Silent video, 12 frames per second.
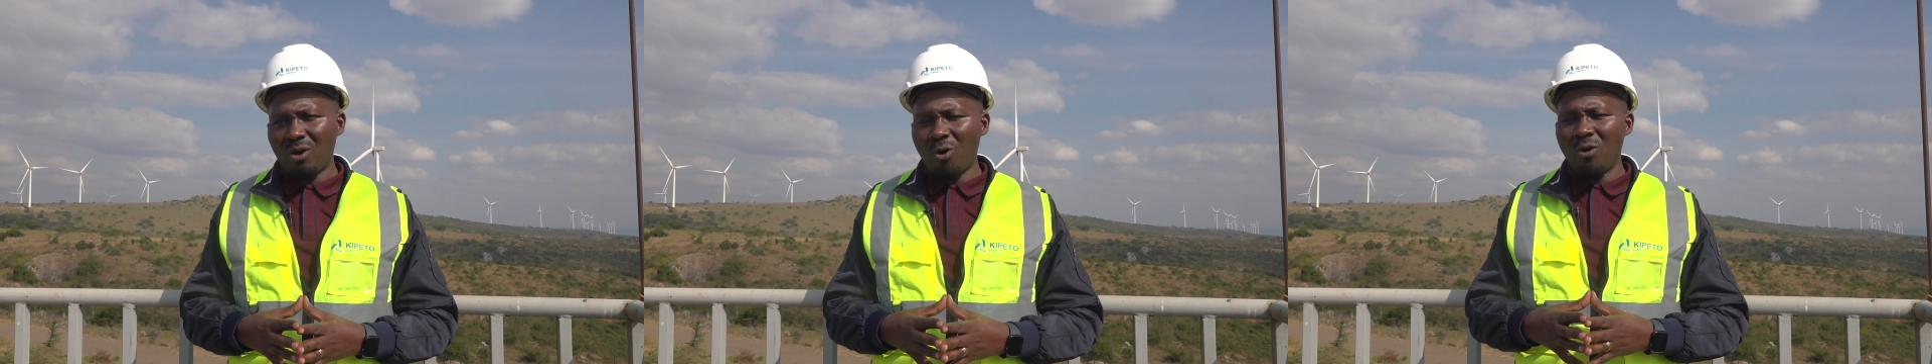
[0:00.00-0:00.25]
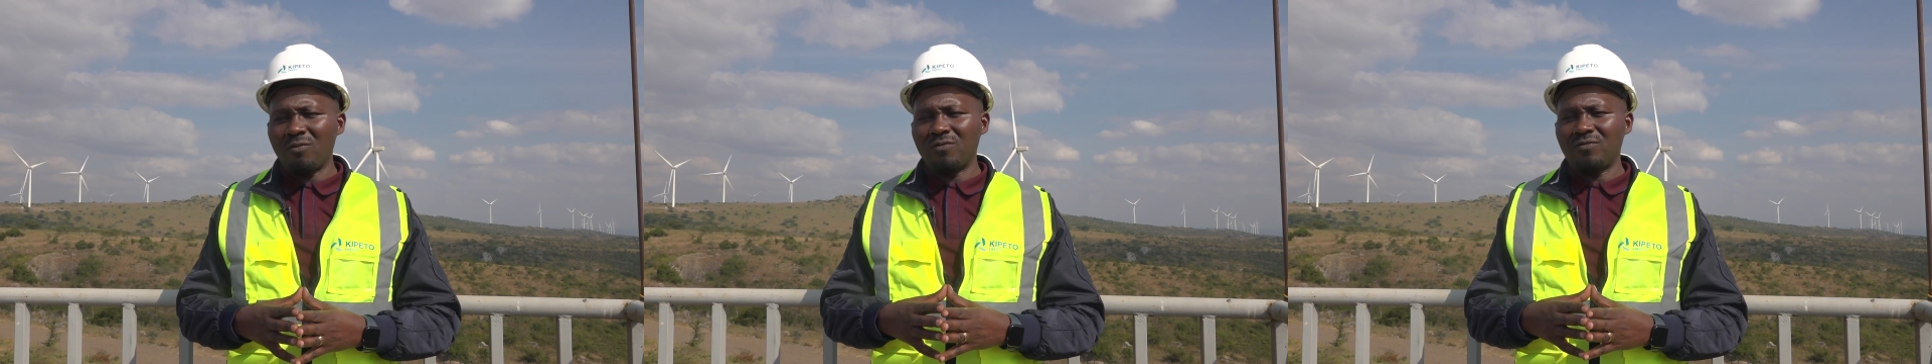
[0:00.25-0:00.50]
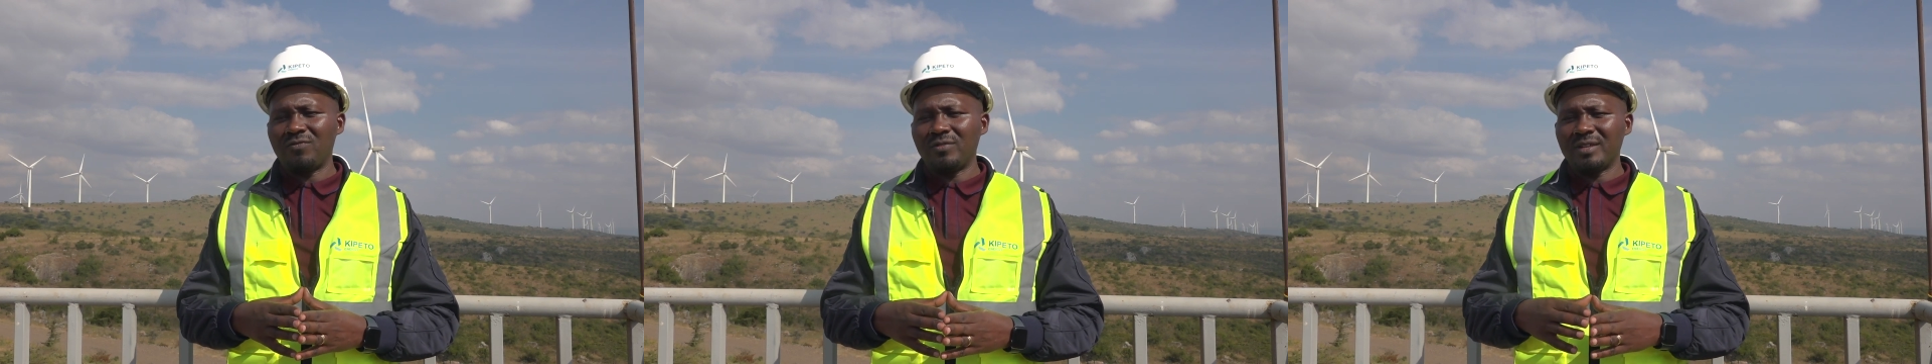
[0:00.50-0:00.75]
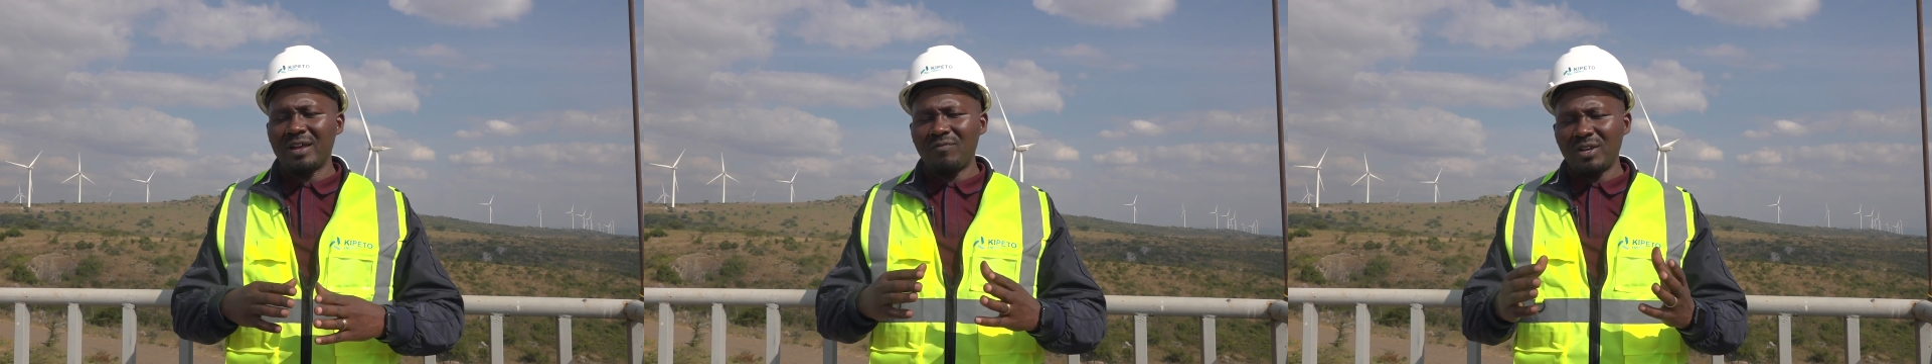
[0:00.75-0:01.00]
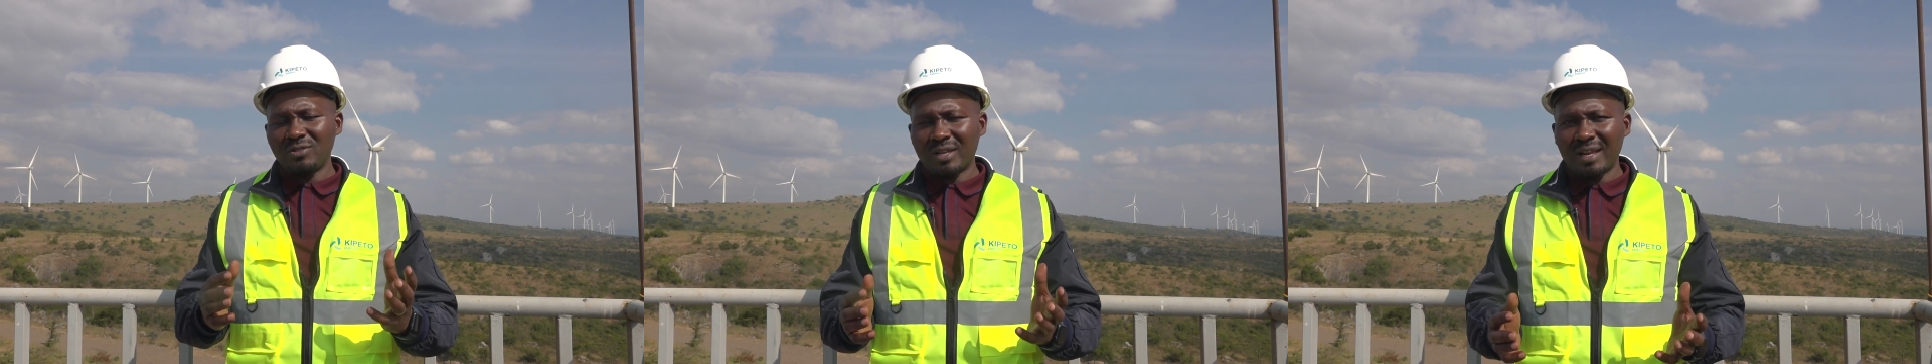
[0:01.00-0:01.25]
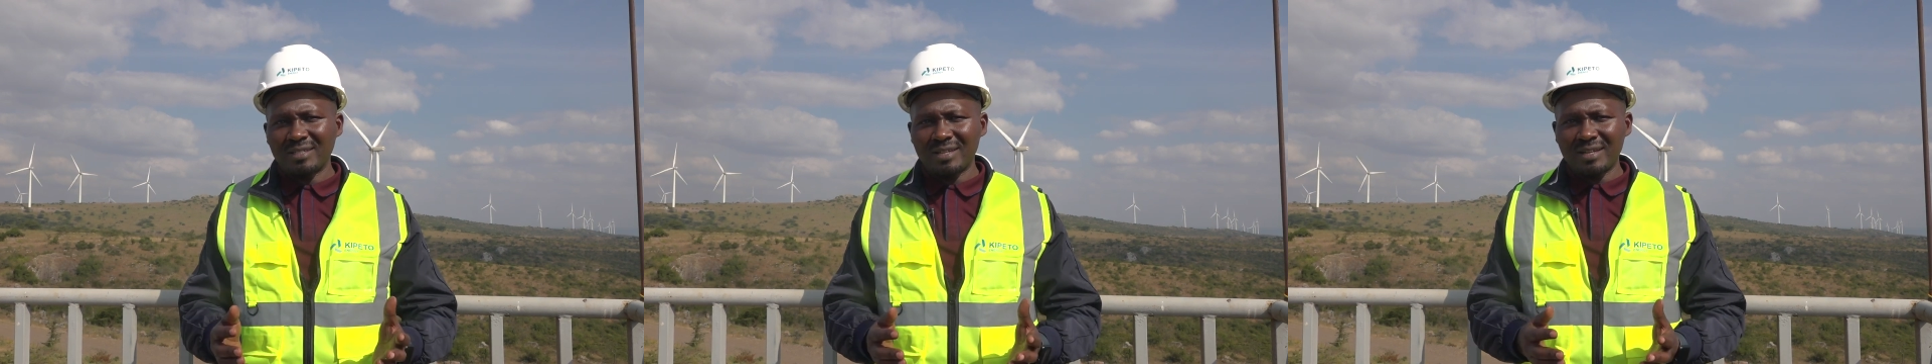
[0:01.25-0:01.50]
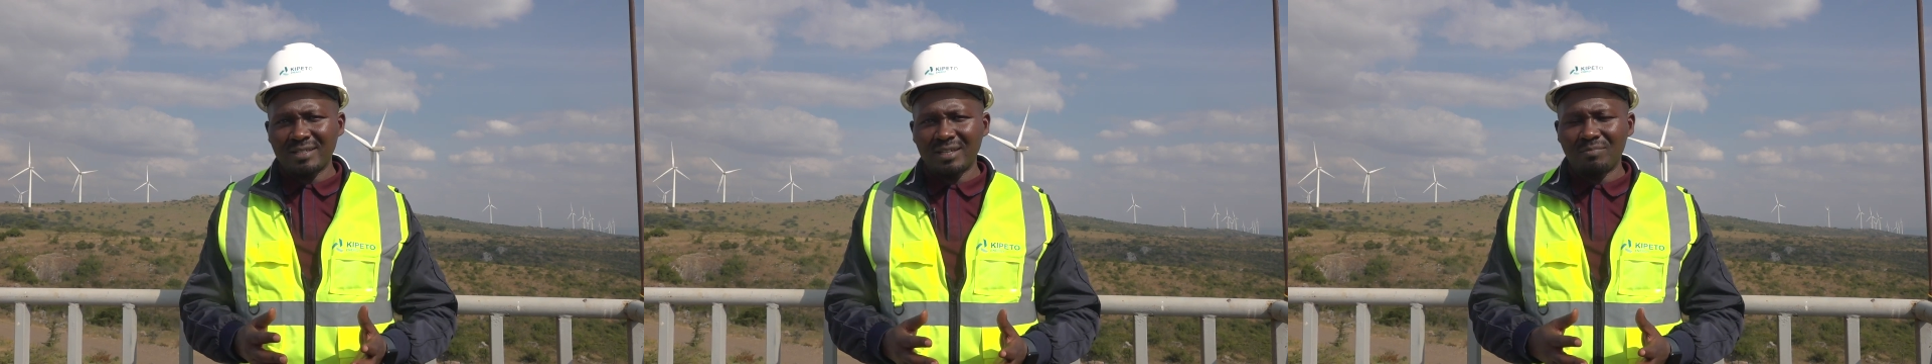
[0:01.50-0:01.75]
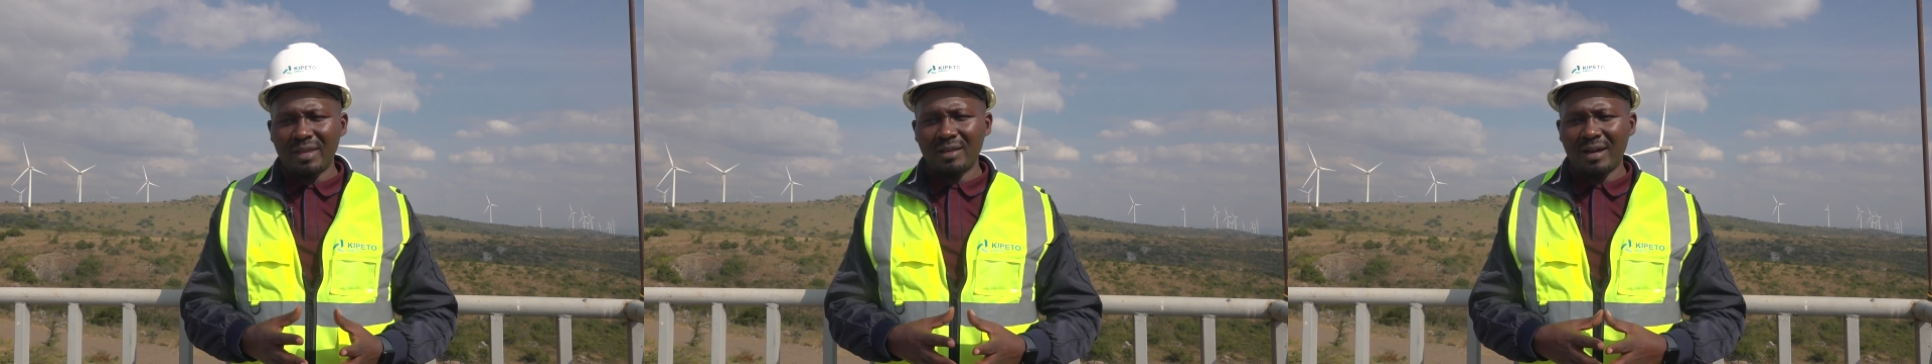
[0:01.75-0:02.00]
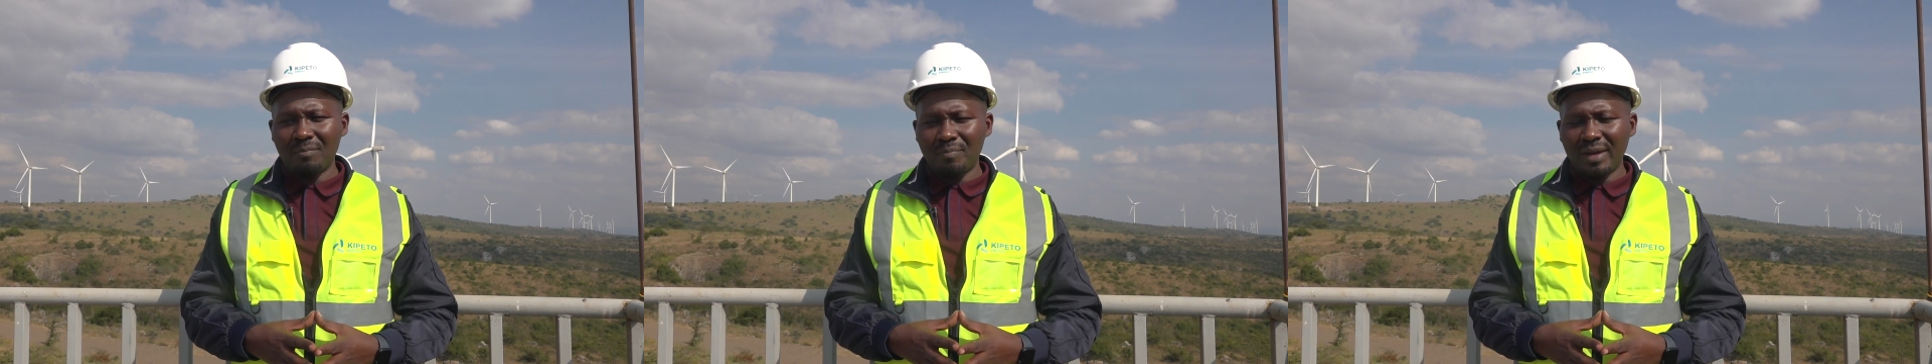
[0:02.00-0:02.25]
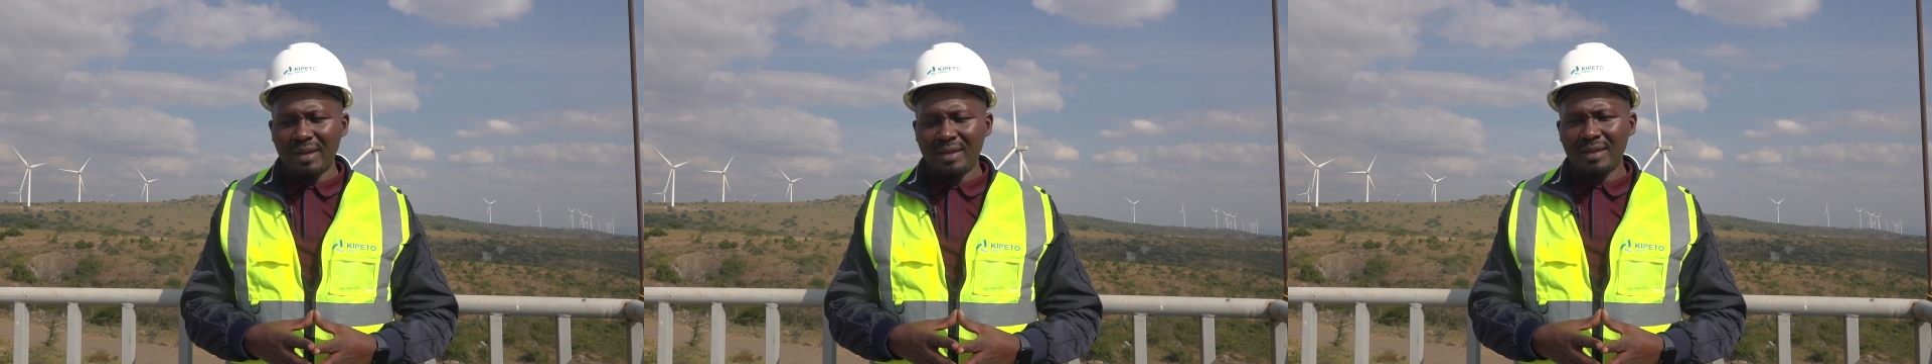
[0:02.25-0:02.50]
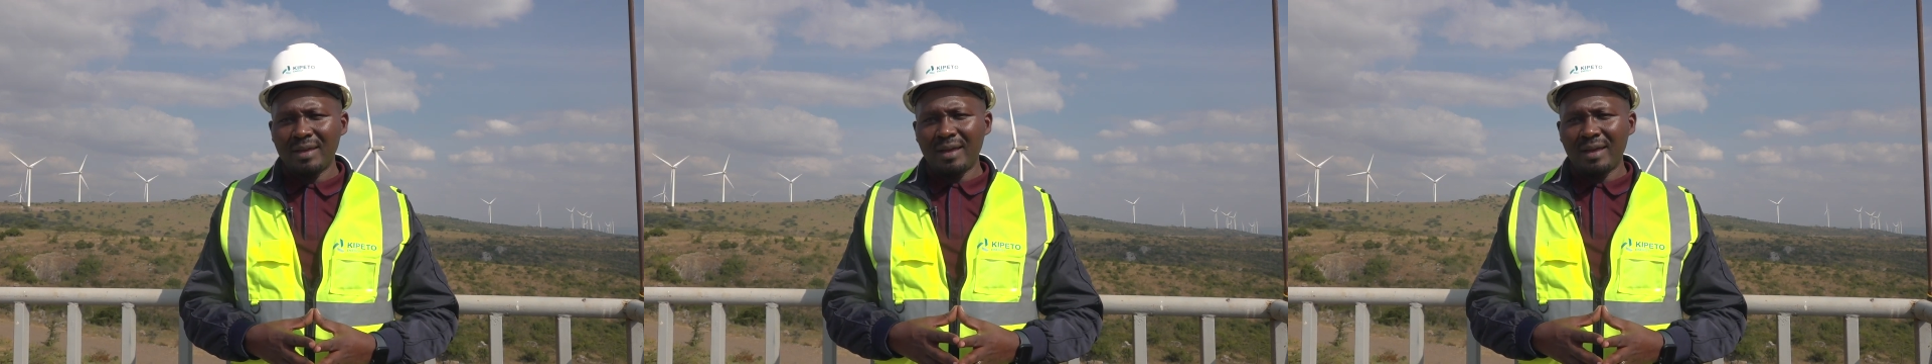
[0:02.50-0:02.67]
of revenues that are generated by the company,